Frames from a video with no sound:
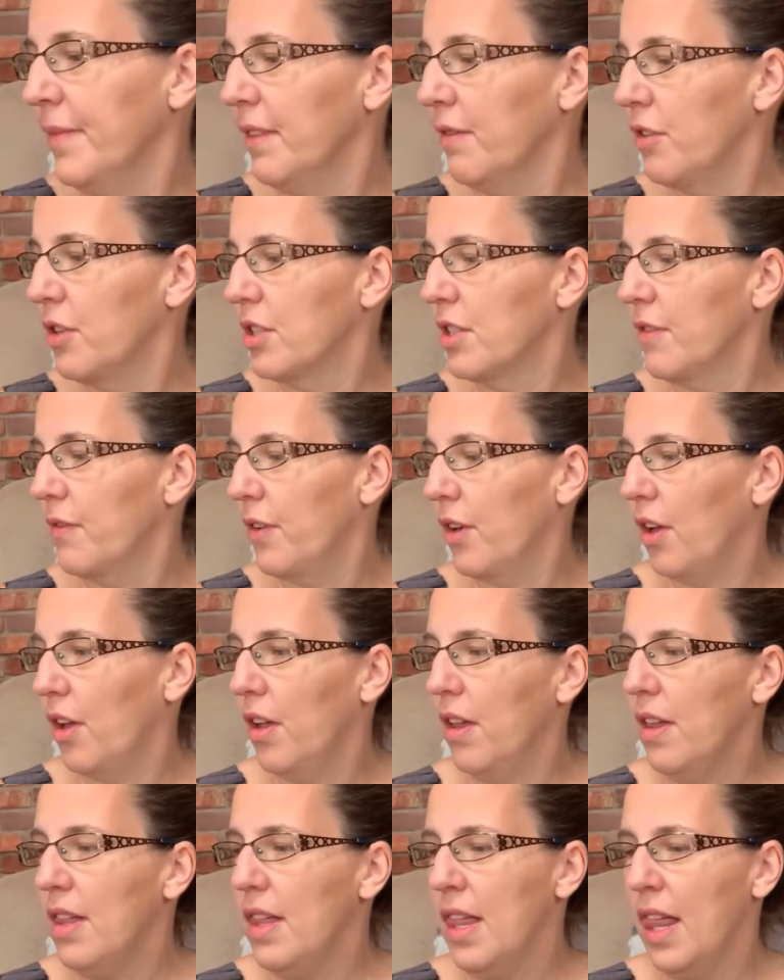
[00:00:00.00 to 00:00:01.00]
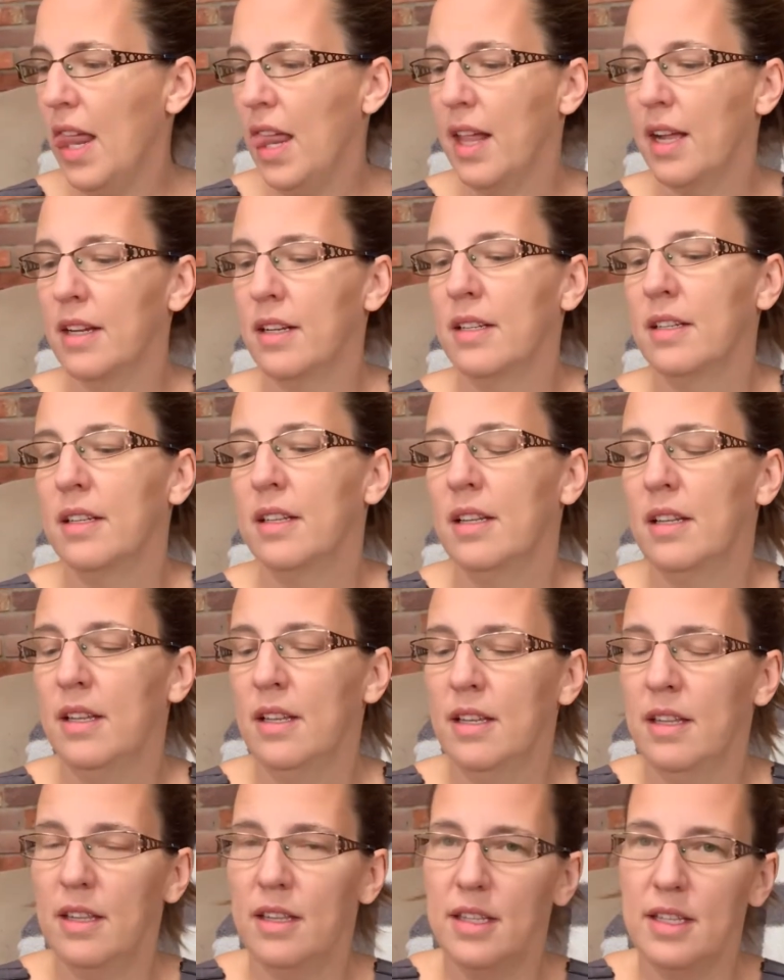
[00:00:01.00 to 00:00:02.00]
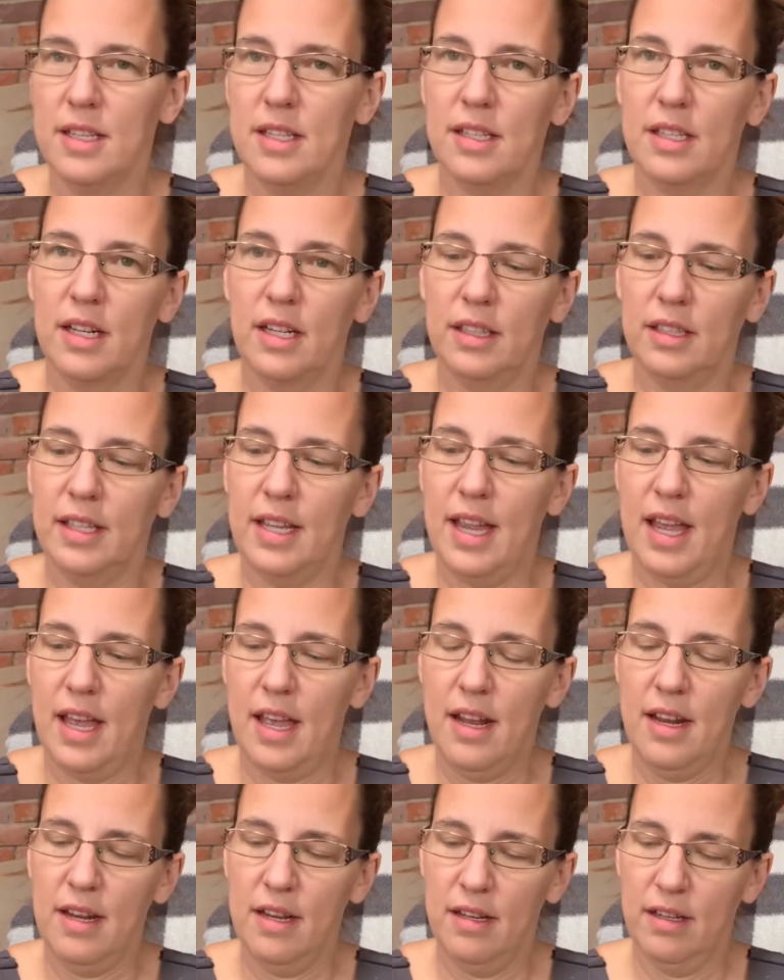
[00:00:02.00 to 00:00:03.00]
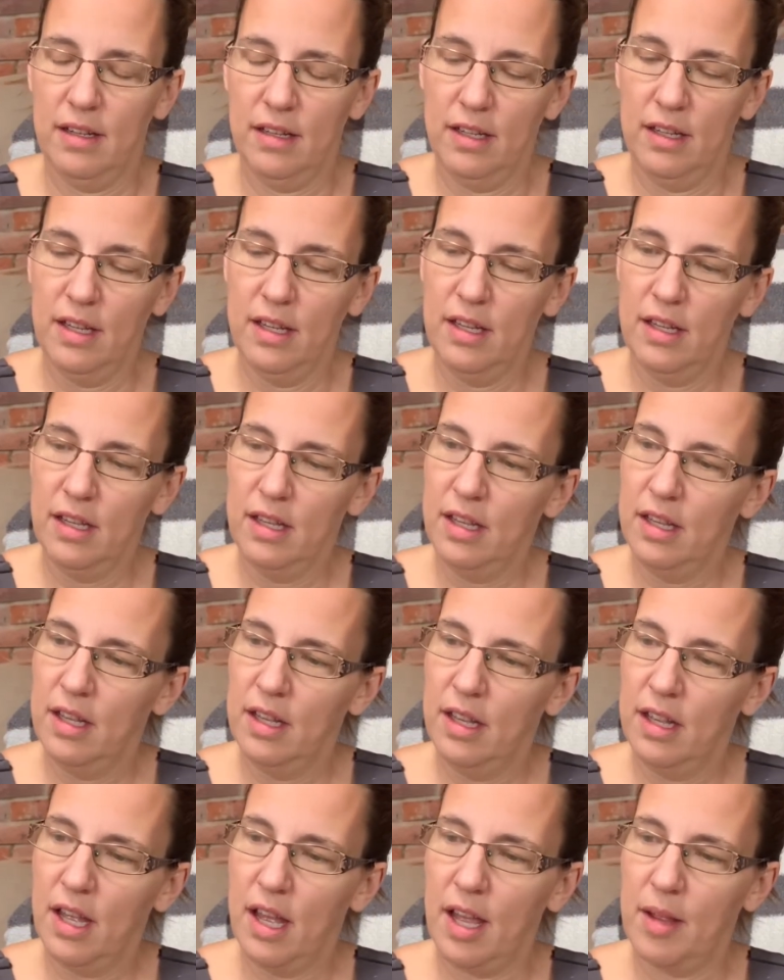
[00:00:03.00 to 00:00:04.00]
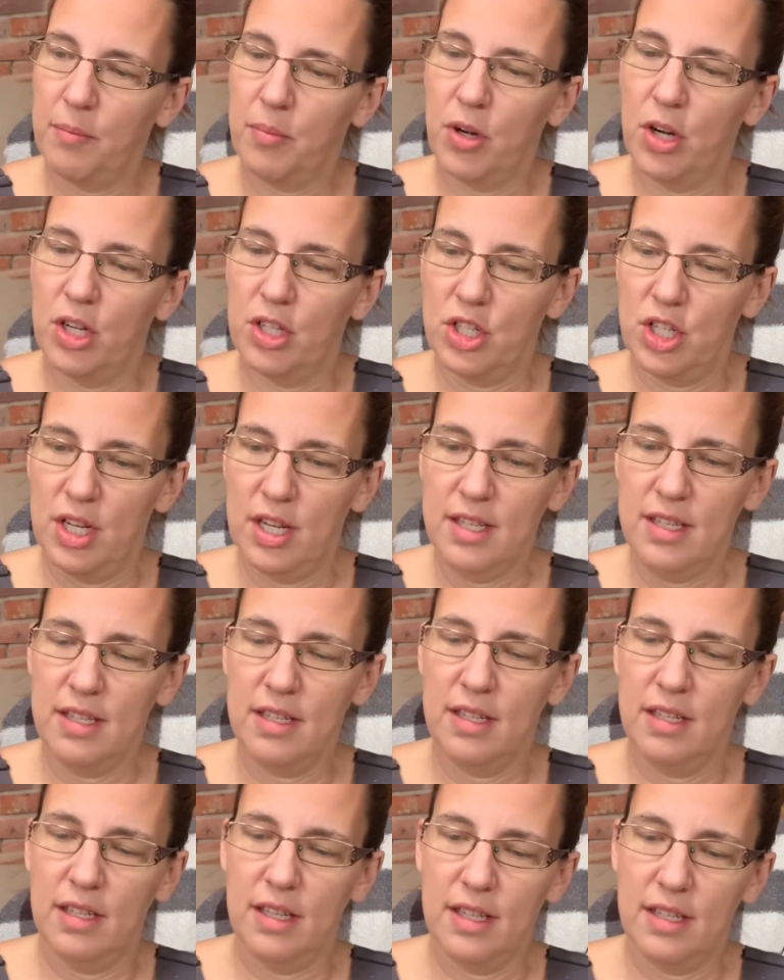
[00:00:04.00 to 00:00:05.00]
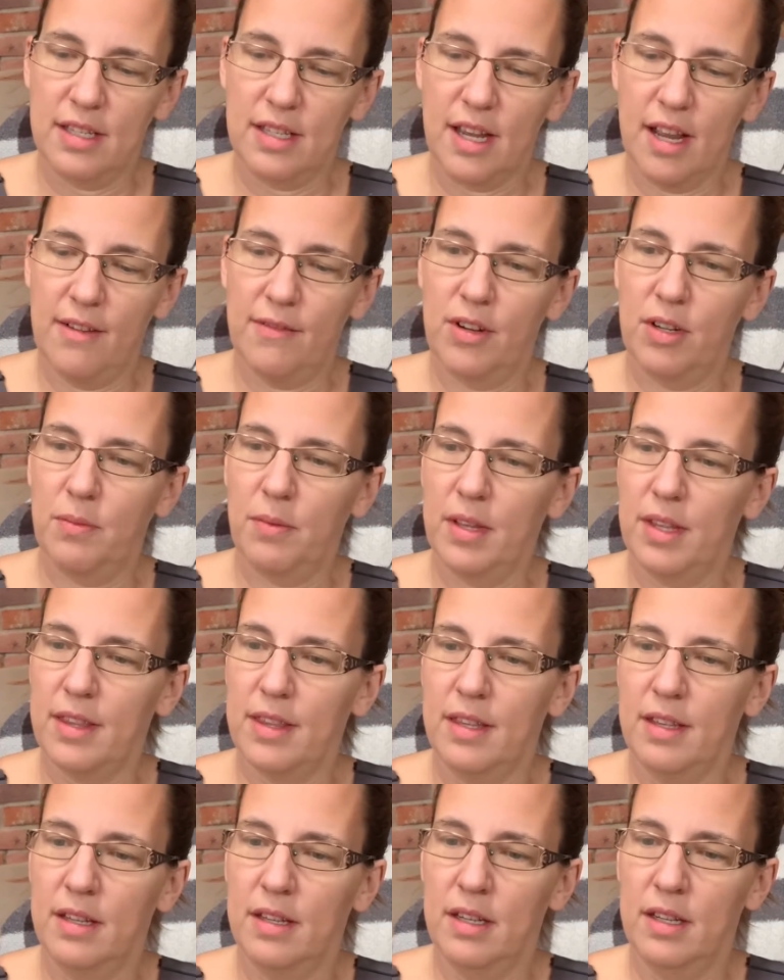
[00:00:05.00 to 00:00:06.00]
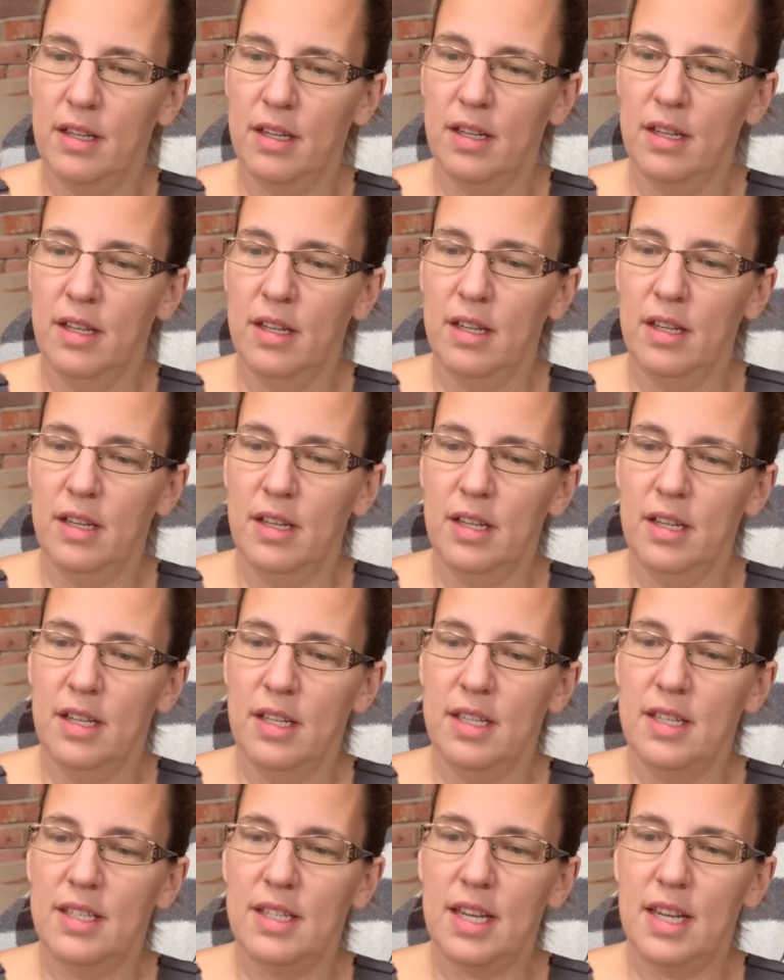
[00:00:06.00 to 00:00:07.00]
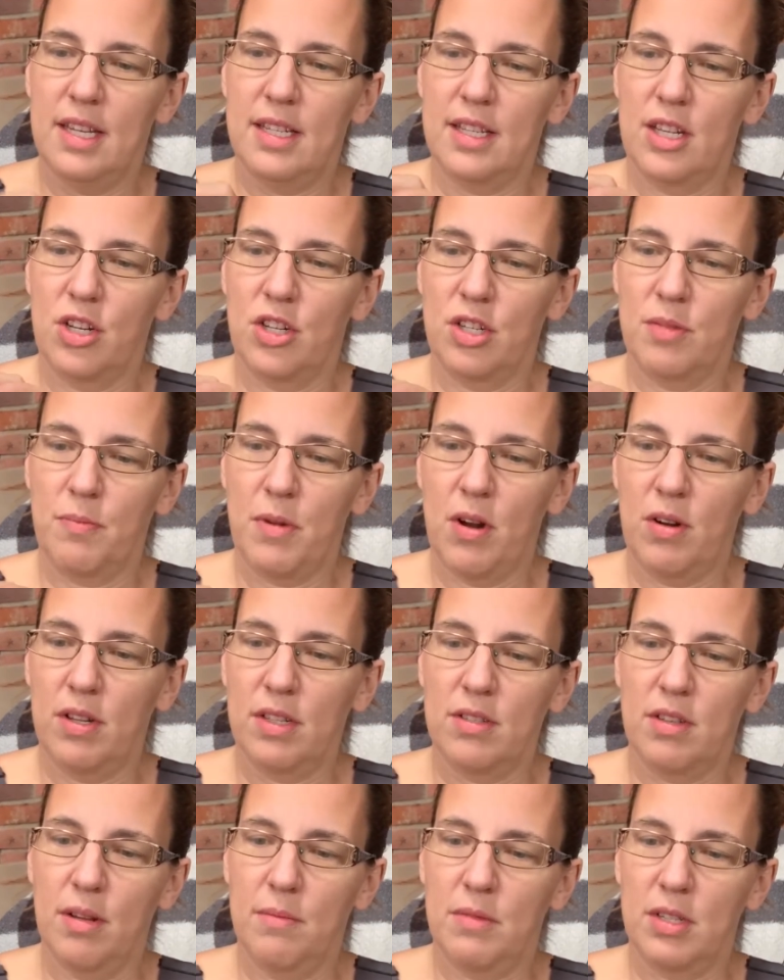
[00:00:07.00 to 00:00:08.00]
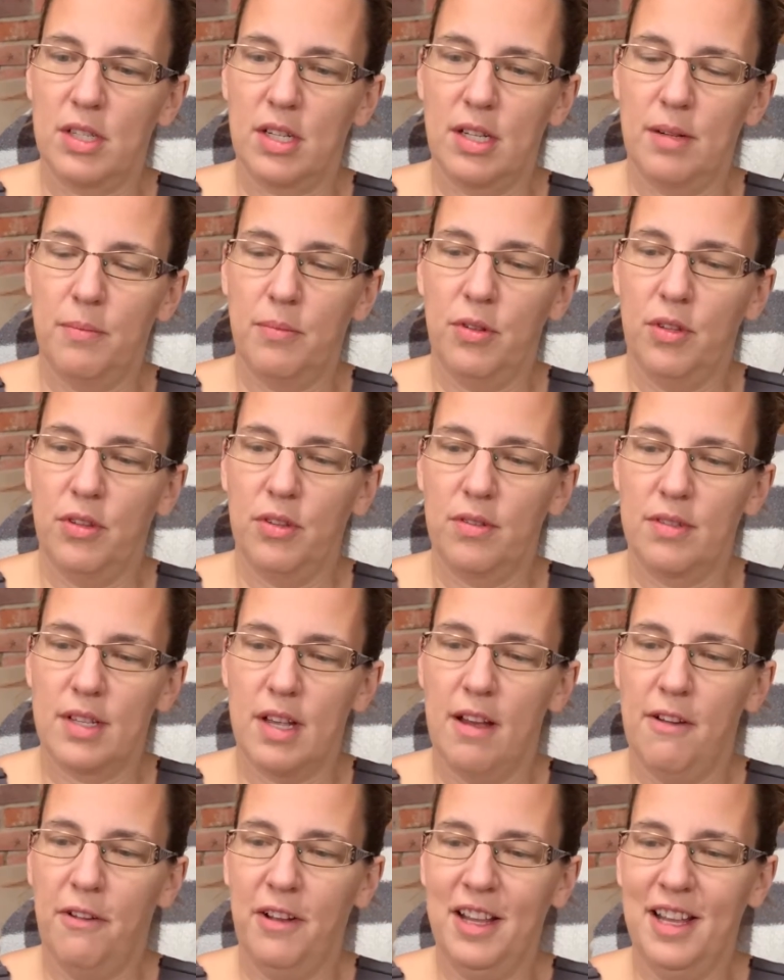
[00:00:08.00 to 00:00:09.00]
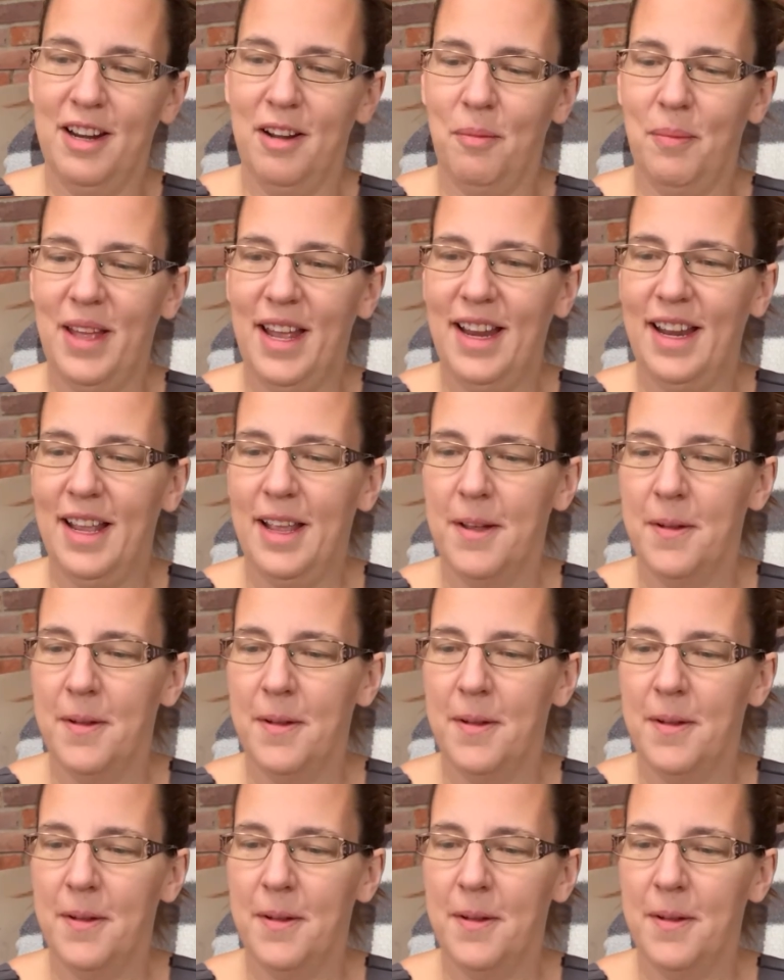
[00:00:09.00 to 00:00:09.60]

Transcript: First of all, this little lid I purchased is covered with seeds that are sprouting. So I'm just going to pull those off a little bit.